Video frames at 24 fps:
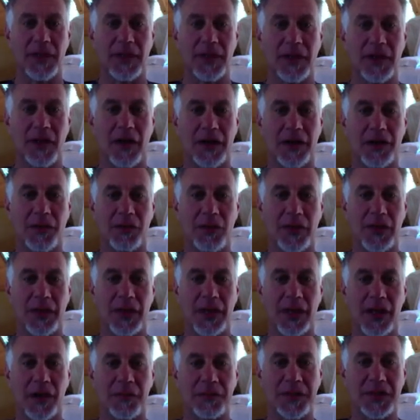Are you breathing
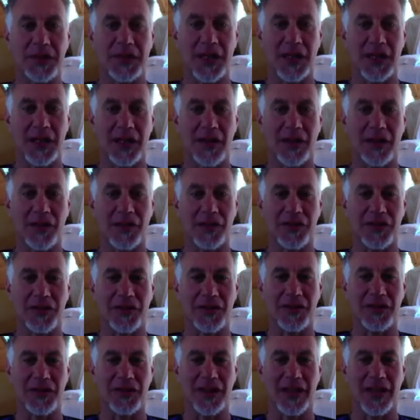
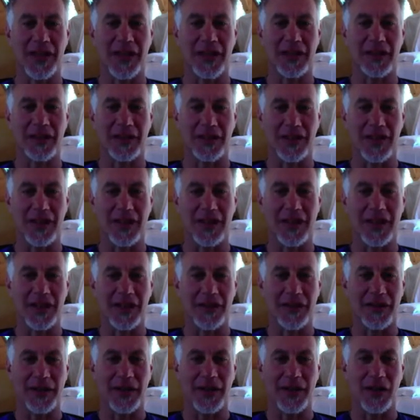upstairs, like in the lung
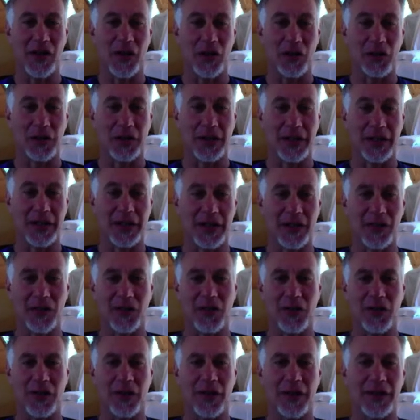area only,
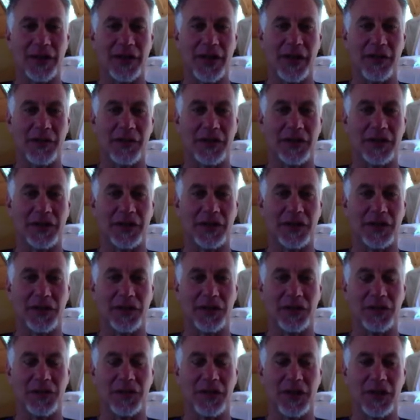or are you able
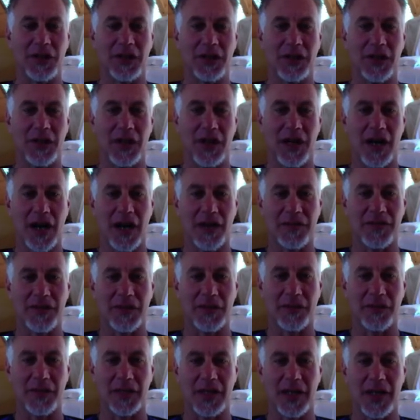to have
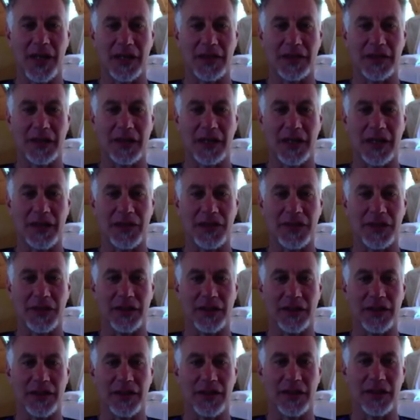some of the
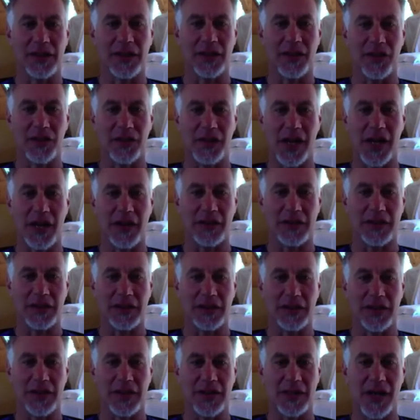exhalation go down
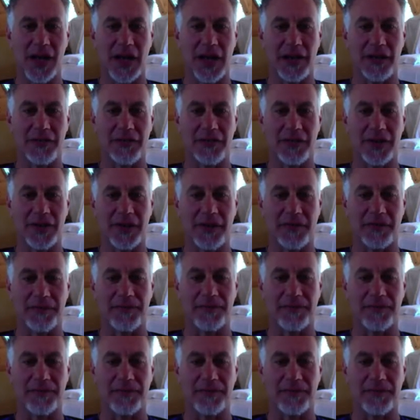into the diaphragm?